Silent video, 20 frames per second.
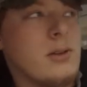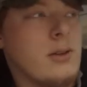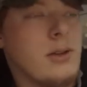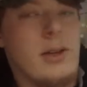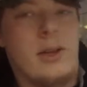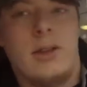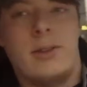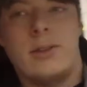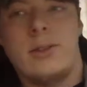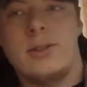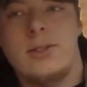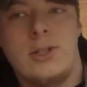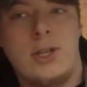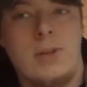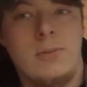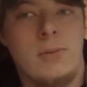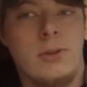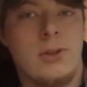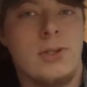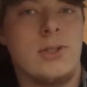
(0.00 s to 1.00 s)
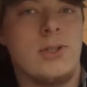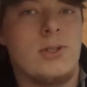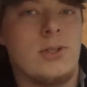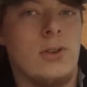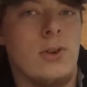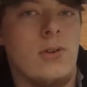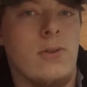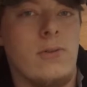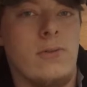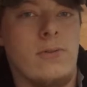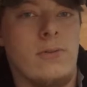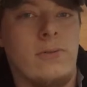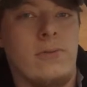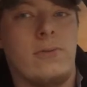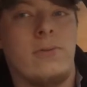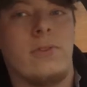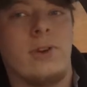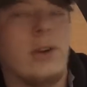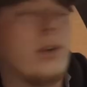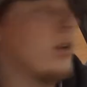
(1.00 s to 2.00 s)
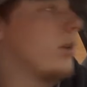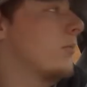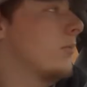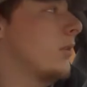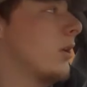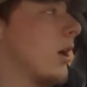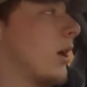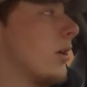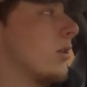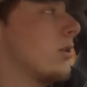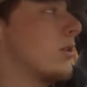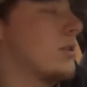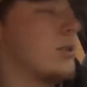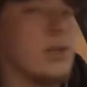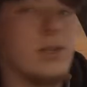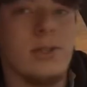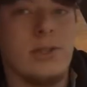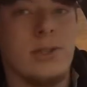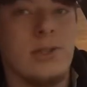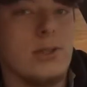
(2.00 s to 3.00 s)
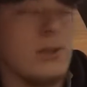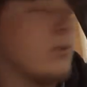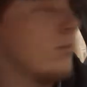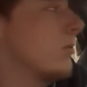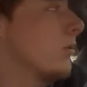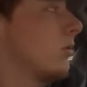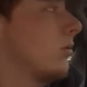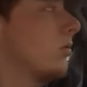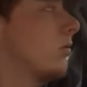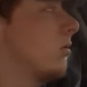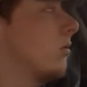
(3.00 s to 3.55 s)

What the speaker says: Yeah, this Jeep looks so freaking obnoxious and stupid.